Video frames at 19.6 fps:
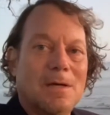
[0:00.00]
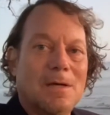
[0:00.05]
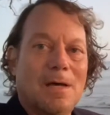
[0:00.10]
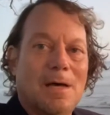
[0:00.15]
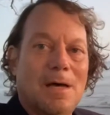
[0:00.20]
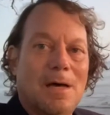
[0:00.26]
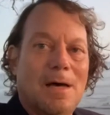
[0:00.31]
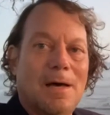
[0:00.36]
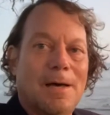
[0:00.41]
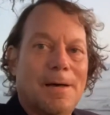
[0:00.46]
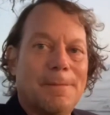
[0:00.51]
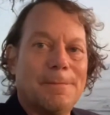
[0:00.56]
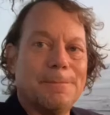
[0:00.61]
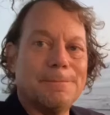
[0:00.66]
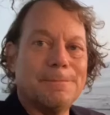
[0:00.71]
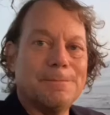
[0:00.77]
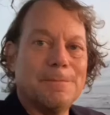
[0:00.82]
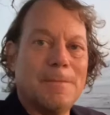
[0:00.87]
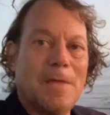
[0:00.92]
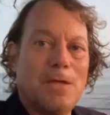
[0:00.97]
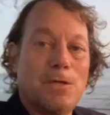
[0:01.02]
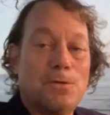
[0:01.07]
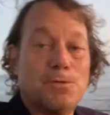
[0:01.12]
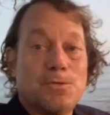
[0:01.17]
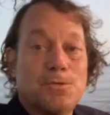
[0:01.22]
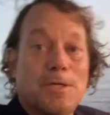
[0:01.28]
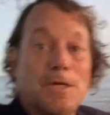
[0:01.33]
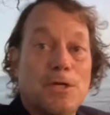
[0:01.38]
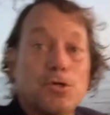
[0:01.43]
And you
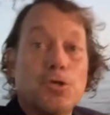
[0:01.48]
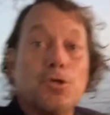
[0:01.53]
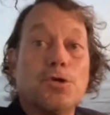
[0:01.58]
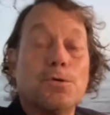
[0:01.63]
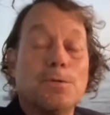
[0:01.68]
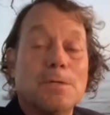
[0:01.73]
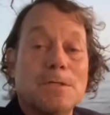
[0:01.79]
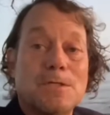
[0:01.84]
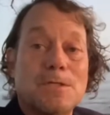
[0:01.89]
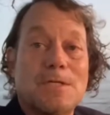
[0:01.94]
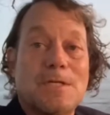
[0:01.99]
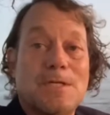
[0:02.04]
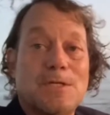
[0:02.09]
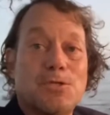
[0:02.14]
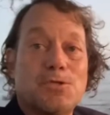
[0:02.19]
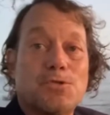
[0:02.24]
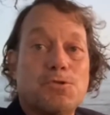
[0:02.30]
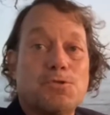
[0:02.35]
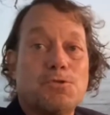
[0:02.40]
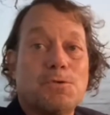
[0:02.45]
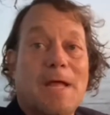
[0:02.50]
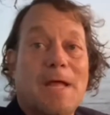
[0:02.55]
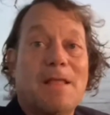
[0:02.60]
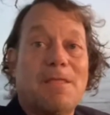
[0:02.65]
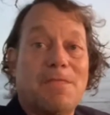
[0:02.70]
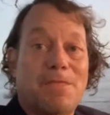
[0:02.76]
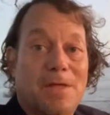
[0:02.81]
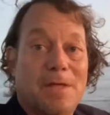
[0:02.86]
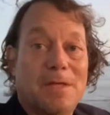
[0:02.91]
see currencies
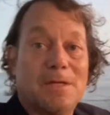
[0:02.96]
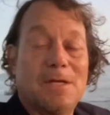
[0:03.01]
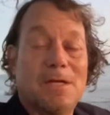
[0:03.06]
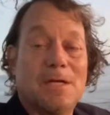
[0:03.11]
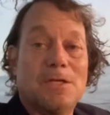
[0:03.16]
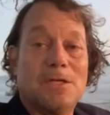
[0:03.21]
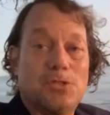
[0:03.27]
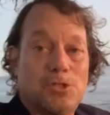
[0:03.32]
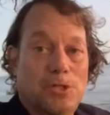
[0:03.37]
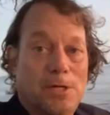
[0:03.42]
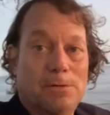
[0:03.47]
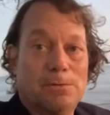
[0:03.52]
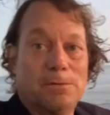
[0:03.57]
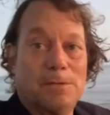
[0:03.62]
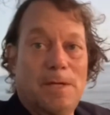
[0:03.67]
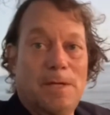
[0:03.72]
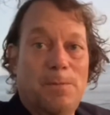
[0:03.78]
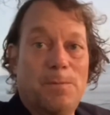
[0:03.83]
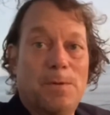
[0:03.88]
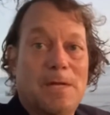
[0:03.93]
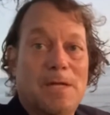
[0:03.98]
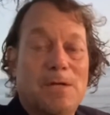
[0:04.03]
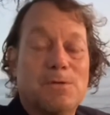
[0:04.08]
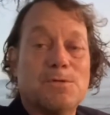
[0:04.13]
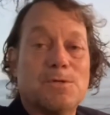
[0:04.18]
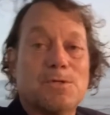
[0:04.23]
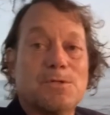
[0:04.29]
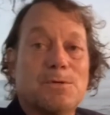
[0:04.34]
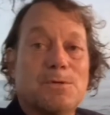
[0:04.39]
strengthen generally when
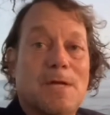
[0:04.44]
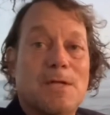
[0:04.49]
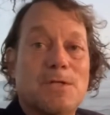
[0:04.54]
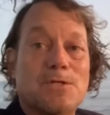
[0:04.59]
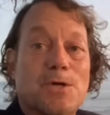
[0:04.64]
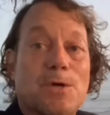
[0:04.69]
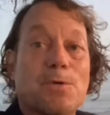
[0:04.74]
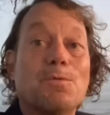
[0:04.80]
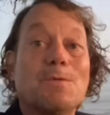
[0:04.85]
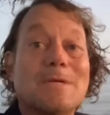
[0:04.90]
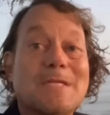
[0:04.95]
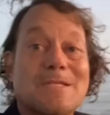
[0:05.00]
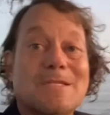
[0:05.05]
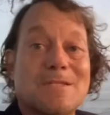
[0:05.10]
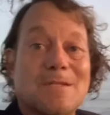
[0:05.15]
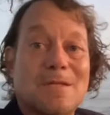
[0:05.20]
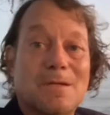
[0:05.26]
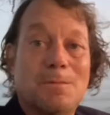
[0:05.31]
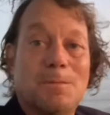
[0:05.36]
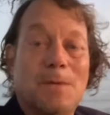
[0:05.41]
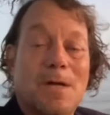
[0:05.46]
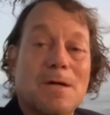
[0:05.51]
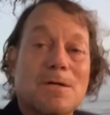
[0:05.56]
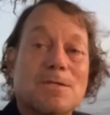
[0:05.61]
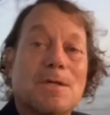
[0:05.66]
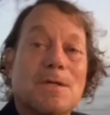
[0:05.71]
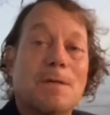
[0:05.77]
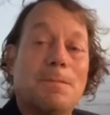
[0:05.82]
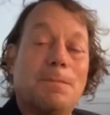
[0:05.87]
interest rates are risen,
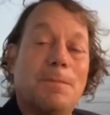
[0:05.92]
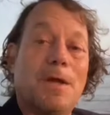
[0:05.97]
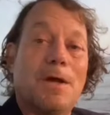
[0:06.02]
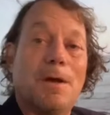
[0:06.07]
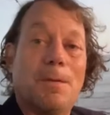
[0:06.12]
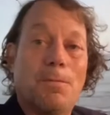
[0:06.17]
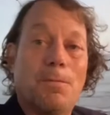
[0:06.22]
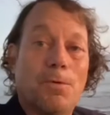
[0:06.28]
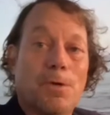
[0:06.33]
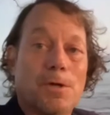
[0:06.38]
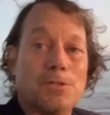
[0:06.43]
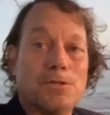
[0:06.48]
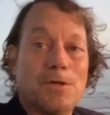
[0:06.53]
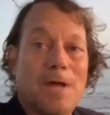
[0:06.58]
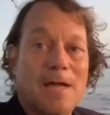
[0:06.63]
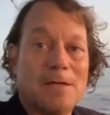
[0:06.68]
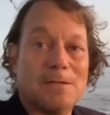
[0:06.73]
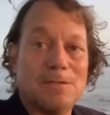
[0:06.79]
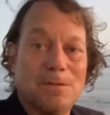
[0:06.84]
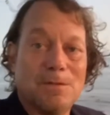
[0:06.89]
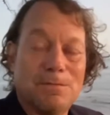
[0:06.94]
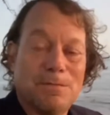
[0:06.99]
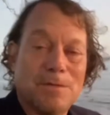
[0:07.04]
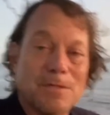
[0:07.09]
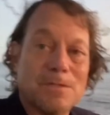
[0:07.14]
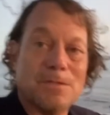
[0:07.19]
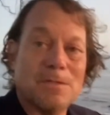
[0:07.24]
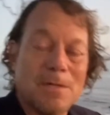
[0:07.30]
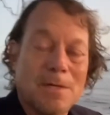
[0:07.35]
because they become more attractive
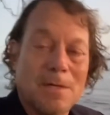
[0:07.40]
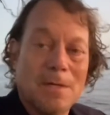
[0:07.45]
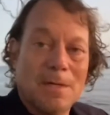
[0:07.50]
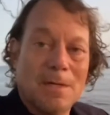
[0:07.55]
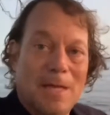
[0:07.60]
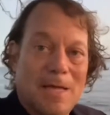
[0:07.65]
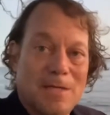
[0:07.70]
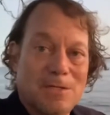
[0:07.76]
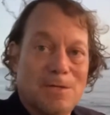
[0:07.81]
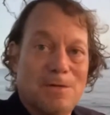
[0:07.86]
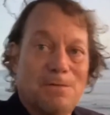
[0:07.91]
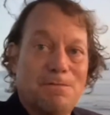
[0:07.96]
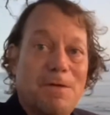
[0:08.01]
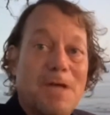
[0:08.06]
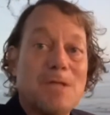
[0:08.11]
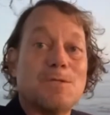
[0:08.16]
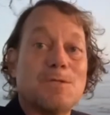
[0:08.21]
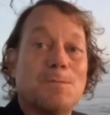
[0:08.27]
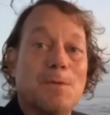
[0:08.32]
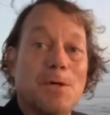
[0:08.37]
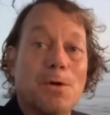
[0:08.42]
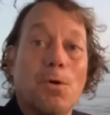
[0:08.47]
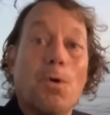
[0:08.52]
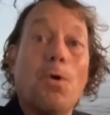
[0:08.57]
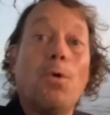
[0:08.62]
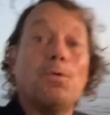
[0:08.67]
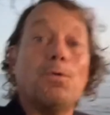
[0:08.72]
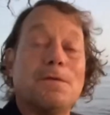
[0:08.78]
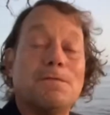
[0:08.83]
as an investment,
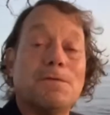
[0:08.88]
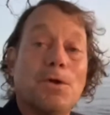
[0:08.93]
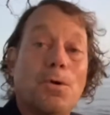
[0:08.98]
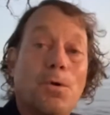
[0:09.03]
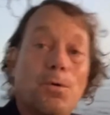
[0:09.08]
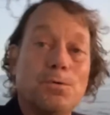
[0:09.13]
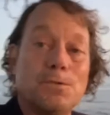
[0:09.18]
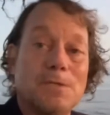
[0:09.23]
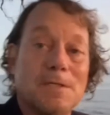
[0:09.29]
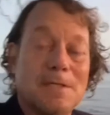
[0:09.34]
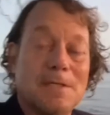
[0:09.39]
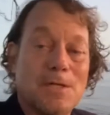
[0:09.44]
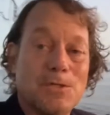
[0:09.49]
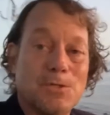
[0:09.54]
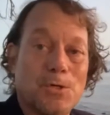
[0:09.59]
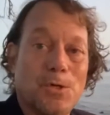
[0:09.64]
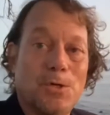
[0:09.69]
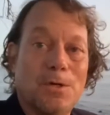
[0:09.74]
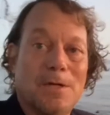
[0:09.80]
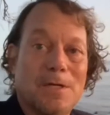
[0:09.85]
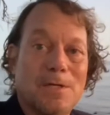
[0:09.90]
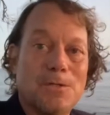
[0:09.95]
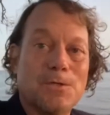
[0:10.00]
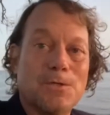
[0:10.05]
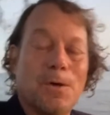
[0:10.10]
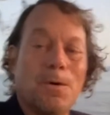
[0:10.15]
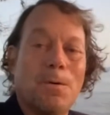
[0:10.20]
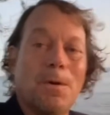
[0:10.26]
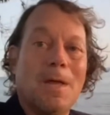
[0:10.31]
or even holding that security.
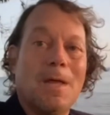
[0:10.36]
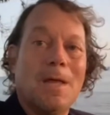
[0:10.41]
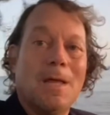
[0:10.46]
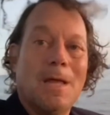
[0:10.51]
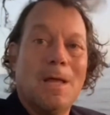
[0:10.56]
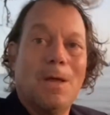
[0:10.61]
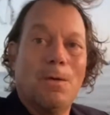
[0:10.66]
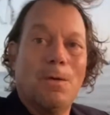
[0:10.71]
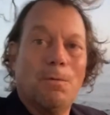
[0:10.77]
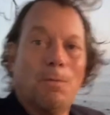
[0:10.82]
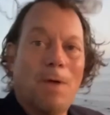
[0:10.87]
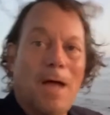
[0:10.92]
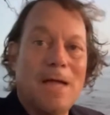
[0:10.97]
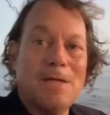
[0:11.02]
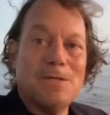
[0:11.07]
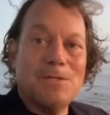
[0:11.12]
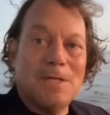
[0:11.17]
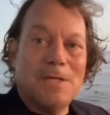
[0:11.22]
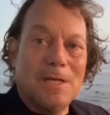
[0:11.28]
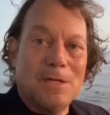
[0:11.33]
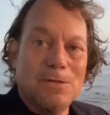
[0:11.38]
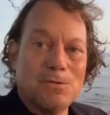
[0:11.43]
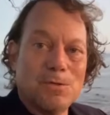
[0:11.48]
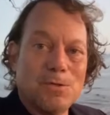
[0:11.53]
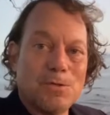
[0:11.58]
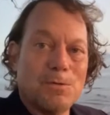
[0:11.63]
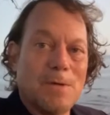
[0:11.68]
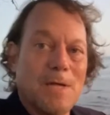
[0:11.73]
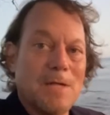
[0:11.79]
So rising
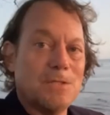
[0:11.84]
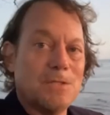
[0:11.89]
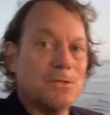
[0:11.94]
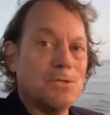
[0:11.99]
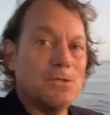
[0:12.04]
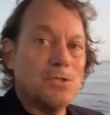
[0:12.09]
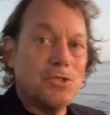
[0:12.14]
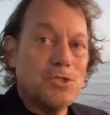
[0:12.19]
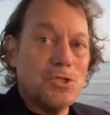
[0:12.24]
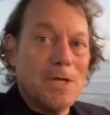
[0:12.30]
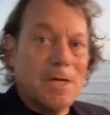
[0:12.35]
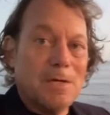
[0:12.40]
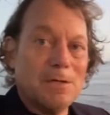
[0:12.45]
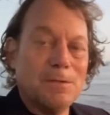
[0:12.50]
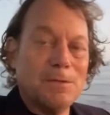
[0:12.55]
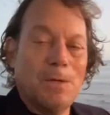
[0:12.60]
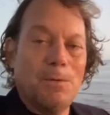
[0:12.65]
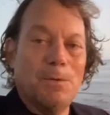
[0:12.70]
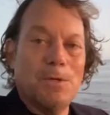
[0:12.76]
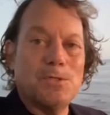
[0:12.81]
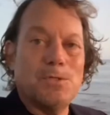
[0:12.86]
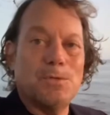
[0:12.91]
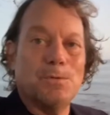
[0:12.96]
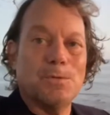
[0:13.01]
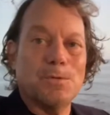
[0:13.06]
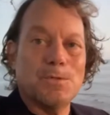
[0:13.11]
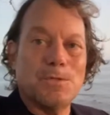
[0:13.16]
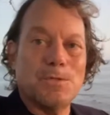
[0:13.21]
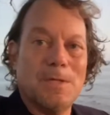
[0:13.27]
interest rates are generally what you
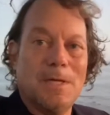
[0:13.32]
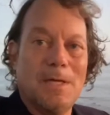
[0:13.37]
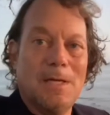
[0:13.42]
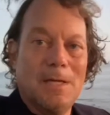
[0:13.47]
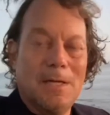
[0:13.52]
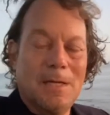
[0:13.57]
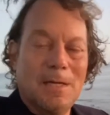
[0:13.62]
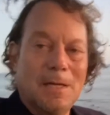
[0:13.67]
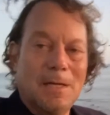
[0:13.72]
will see